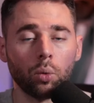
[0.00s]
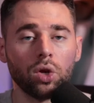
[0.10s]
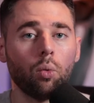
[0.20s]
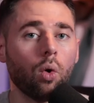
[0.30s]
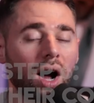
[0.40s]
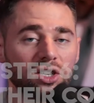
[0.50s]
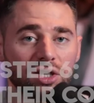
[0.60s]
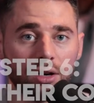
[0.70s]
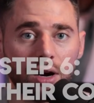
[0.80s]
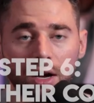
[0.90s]
when you watch
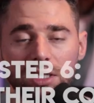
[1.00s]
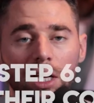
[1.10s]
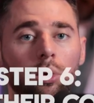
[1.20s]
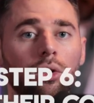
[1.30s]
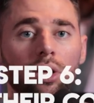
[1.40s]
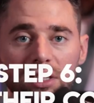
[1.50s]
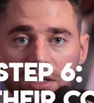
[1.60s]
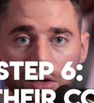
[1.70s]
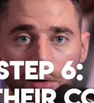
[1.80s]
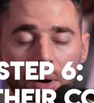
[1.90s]
their content, when you
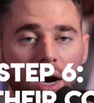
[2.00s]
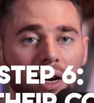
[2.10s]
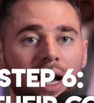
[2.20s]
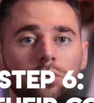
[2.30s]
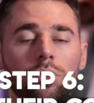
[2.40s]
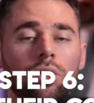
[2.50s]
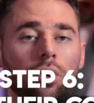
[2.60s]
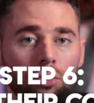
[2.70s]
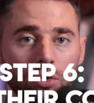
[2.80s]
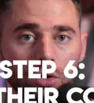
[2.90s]
listen to their podcast, when you
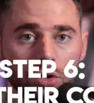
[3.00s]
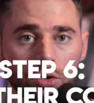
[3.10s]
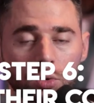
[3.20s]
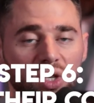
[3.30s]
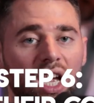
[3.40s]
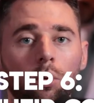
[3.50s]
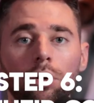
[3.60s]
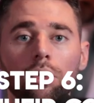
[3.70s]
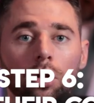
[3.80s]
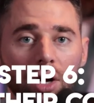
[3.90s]
go through their YouTube channel,
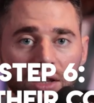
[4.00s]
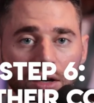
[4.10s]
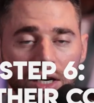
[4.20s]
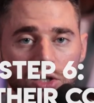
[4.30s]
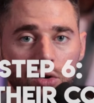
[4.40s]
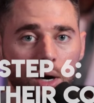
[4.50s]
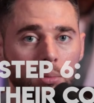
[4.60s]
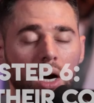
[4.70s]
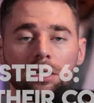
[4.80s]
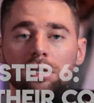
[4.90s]
when you look at their
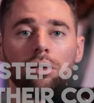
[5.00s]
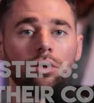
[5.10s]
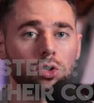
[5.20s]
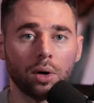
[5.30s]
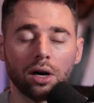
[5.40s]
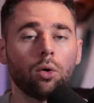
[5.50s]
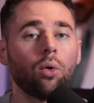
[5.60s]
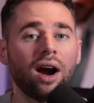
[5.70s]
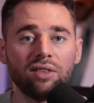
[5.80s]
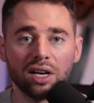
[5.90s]
Instagram content or their Twitter or
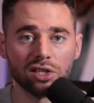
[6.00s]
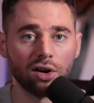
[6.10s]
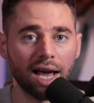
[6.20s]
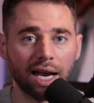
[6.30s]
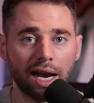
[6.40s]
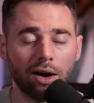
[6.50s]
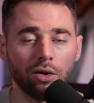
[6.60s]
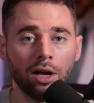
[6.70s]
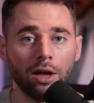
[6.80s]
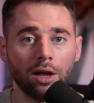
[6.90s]
wherever it is they're hanging out,
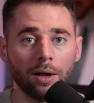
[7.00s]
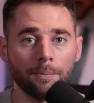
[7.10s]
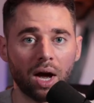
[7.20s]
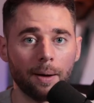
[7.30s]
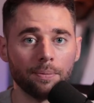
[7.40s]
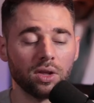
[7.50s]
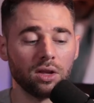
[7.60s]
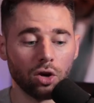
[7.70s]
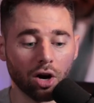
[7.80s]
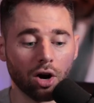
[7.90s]
uh,
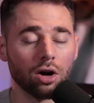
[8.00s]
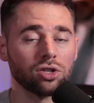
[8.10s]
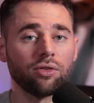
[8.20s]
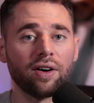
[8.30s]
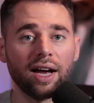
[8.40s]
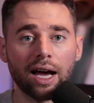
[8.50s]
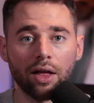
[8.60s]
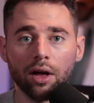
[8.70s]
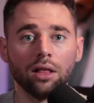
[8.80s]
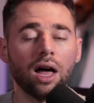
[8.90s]
you're going to also find
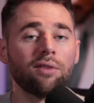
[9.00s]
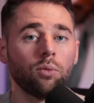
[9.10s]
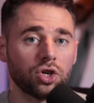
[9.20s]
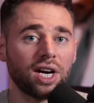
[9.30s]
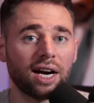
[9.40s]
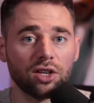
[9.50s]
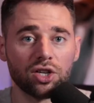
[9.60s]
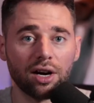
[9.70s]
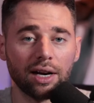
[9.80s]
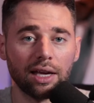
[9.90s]
out a lot of them will share in the
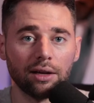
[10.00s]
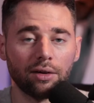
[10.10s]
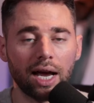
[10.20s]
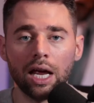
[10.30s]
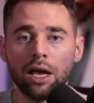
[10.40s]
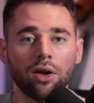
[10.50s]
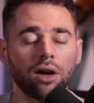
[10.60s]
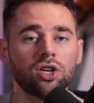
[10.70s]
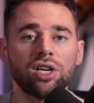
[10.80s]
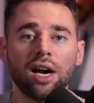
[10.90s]
journey, right? They're
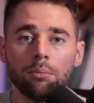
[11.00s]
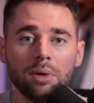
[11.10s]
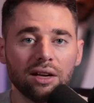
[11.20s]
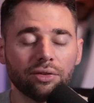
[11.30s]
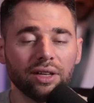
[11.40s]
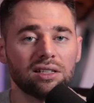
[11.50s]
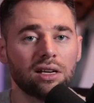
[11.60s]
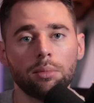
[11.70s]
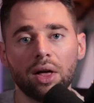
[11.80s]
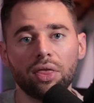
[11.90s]
going to share meaningful
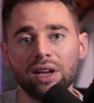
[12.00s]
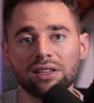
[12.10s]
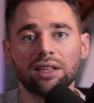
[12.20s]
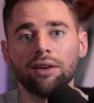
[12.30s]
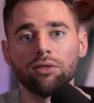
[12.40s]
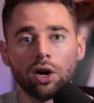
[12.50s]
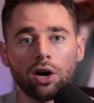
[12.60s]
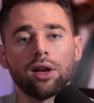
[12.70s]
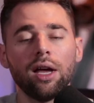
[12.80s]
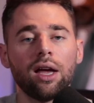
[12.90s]
insights about things that they've
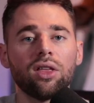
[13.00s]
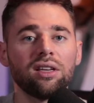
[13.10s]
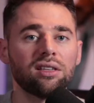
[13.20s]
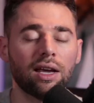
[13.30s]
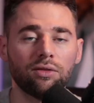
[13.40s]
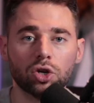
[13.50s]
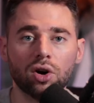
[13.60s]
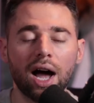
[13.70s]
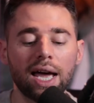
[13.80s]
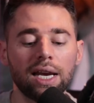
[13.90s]
learned, things that they've
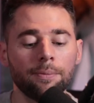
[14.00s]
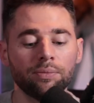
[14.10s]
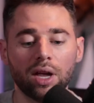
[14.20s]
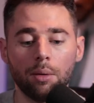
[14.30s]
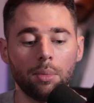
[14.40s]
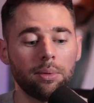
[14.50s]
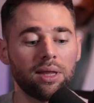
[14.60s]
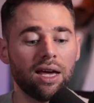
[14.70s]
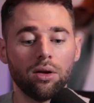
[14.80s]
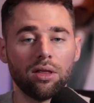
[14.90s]
tried. Uh, maybe
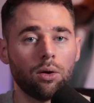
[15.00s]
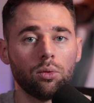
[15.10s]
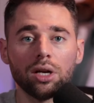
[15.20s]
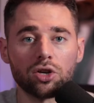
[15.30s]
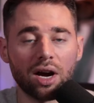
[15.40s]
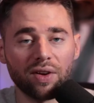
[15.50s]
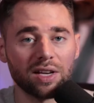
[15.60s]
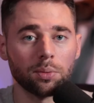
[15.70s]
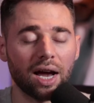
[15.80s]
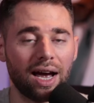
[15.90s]
they, they really tried
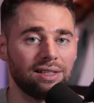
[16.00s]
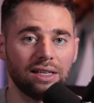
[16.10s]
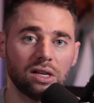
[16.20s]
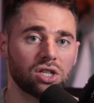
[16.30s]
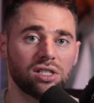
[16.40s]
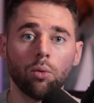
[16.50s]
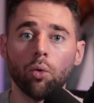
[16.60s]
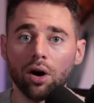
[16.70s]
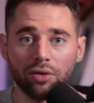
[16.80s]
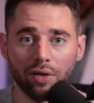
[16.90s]
Facebook ads and it just didn't
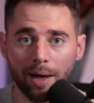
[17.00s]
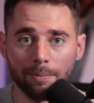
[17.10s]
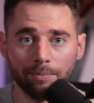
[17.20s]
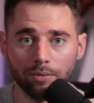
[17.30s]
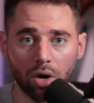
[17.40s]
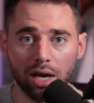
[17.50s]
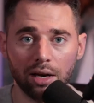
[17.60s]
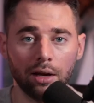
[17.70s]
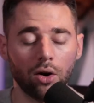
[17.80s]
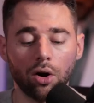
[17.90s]
work for them, right?
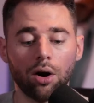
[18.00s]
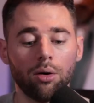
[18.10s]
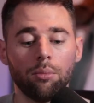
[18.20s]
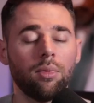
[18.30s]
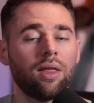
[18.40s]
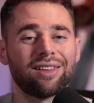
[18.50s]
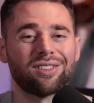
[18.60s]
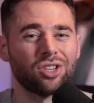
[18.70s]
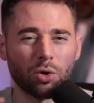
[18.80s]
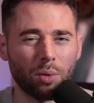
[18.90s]
Or, or and
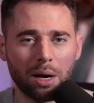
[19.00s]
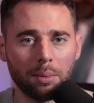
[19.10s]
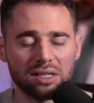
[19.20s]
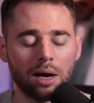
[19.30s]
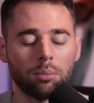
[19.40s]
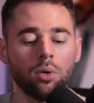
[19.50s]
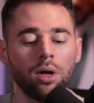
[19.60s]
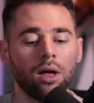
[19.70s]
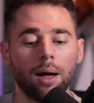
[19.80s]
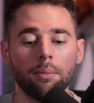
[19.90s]
that's just a random example.
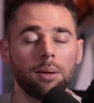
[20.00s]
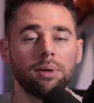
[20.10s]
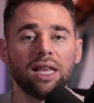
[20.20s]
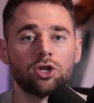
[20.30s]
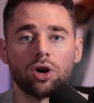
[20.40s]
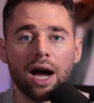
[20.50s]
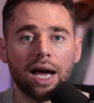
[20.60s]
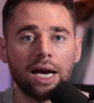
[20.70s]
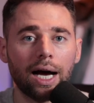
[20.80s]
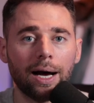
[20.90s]
Uh, maybe they
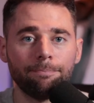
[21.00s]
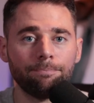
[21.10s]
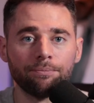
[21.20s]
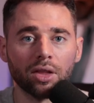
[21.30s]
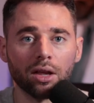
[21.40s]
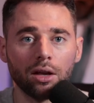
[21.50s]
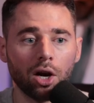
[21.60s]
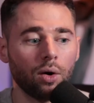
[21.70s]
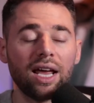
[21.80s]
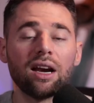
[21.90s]
tried, um, you
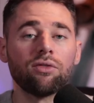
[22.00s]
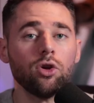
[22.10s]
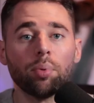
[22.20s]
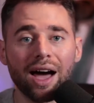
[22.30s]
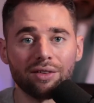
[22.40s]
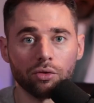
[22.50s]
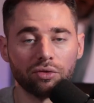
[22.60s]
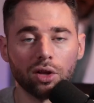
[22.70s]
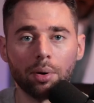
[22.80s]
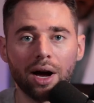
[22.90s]
know, an interview platform
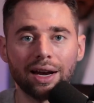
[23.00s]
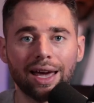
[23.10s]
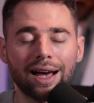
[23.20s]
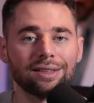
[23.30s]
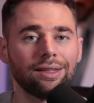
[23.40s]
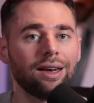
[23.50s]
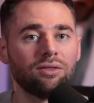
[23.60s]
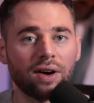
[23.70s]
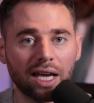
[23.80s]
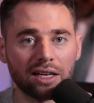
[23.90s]
for their podcast and they
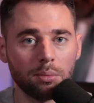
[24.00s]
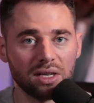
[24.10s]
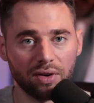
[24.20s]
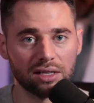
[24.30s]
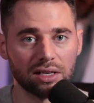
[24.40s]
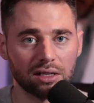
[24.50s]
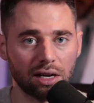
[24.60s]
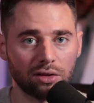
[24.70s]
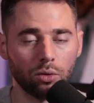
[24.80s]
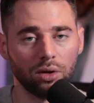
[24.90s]
didn't find that to be very
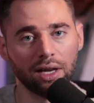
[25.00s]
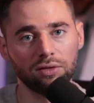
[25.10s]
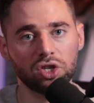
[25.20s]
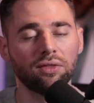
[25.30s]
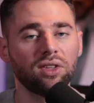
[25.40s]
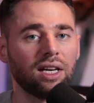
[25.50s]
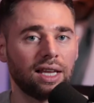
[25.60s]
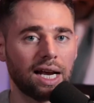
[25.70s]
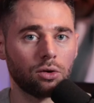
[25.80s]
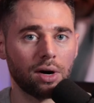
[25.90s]
successful and they've shifted in
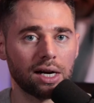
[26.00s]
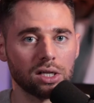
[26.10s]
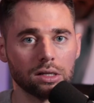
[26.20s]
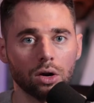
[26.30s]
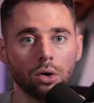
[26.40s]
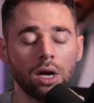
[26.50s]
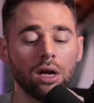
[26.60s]
that direction. So